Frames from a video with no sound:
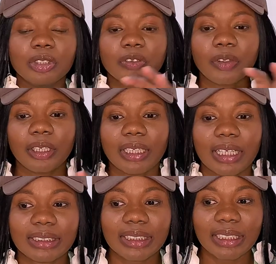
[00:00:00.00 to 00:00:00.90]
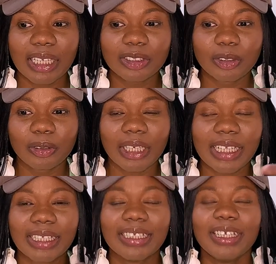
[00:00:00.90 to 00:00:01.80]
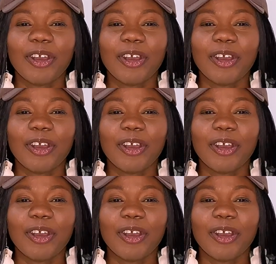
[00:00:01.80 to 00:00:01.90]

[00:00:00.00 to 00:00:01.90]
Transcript: just find out that in that song, like,